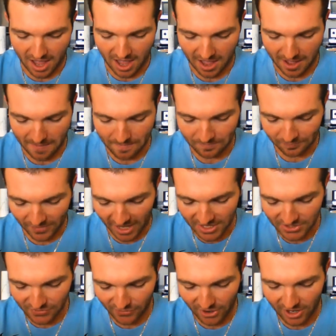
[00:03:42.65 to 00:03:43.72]

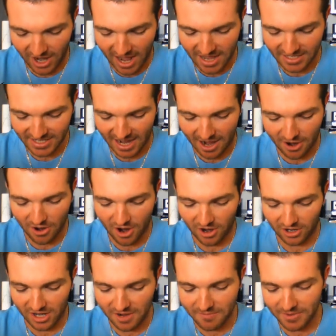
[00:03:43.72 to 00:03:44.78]
As far as how
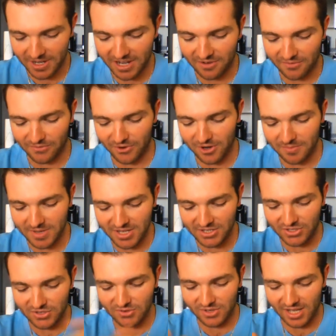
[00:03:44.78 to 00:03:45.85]
our company and firm
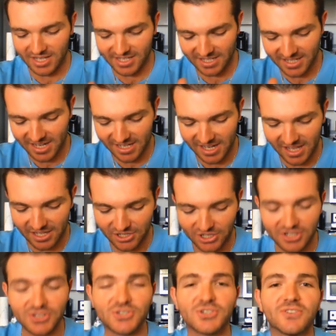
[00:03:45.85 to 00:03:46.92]
is utilizing technology
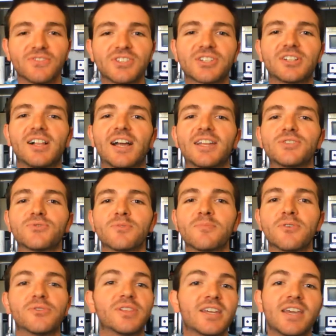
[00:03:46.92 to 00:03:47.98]
to service clients
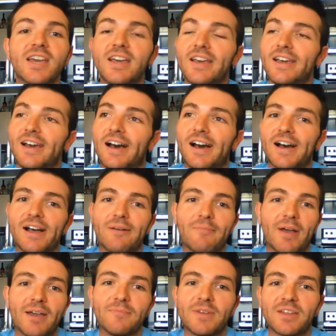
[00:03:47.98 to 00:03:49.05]
remotely,
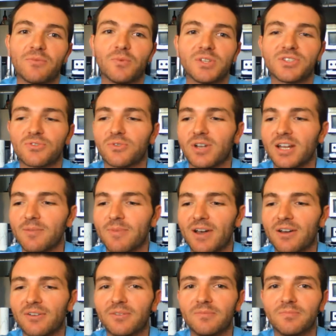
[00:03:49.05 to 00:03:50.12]
I mean, what's great
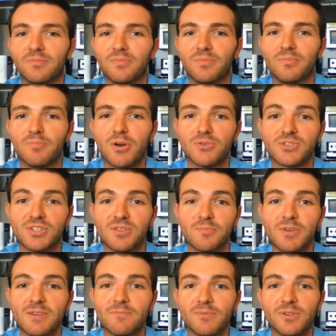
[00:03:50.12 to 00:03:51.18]
about most of
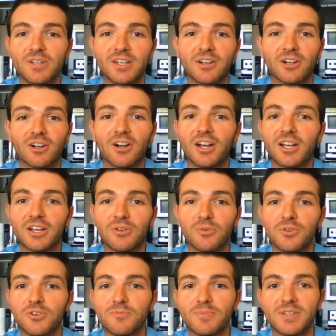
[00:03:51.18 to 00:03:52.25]
the people in our audit
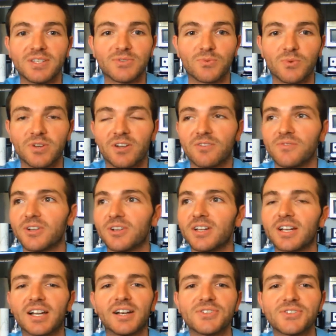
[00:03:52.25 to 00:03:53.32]
group is we are very
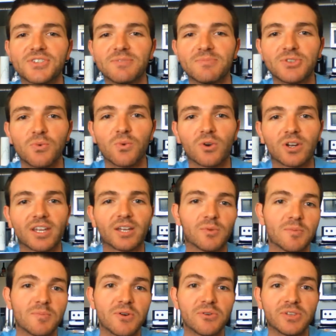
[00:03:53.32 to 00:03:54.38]
accustomed to working
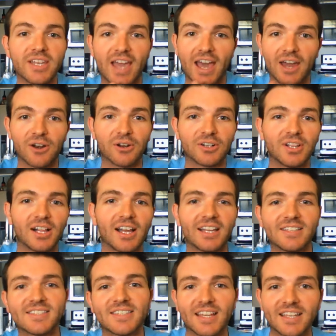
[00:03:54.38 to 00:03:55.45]
remotely at our
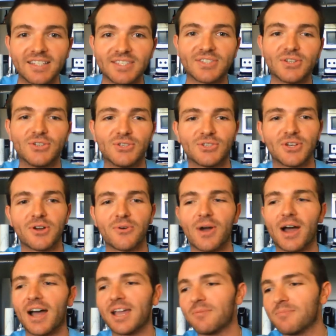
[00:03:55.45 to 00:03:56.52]
client sites. So
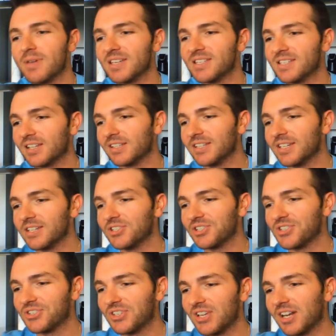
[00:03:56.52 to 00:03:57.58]
I am basically
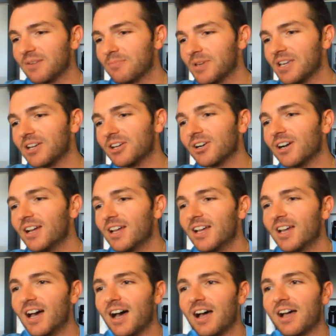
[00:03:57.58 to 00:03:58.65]
just set up here
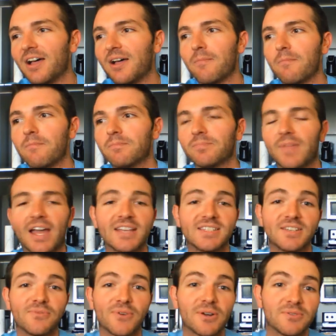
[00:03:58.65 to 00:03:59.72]

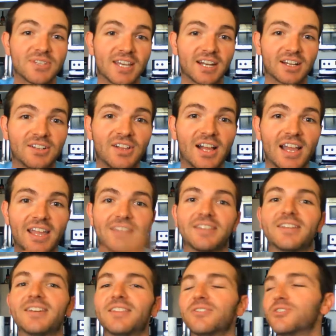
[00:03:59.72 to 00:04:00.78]
as if I was
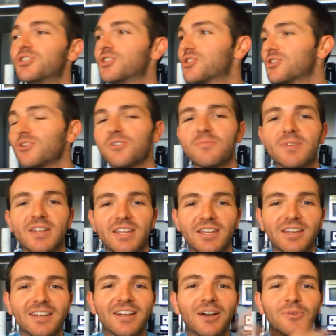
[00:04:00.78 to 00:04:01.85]
client. There's just
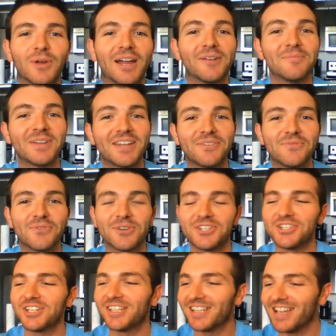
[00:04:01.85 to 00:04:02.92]
nobody around me,
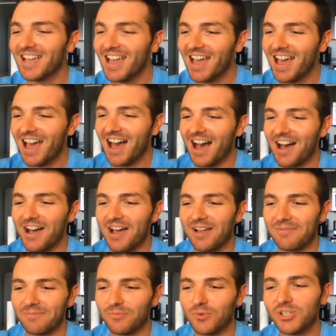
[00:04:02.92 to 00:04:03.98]
unfortunately,
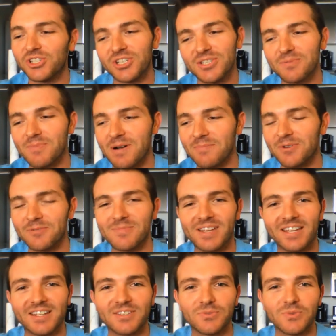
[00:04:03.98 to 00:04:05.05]
which is a bummer,
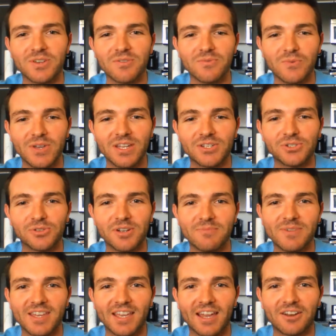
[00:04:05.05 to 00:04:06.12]
because we enjoy
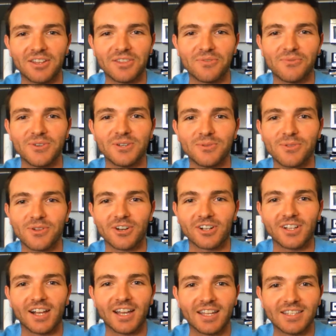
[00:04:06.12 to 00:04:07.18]
being out in the field with our
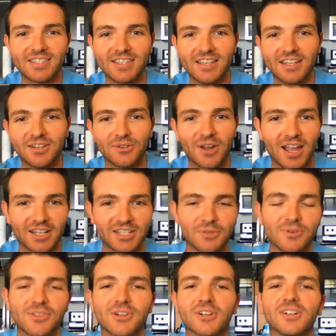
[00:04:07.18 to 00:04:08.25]
clients and interacting
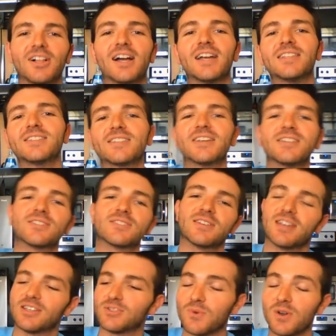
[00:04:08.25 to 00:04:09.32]
with our clients
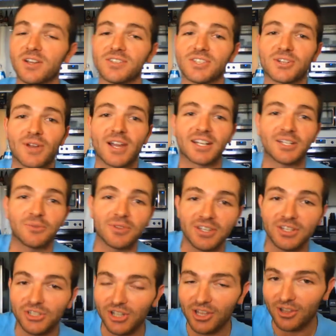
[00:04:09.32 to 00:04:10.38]
as well as interacting with
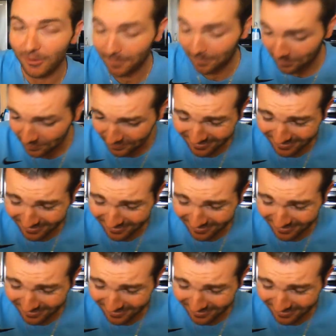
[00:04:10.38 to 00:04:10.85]
each other.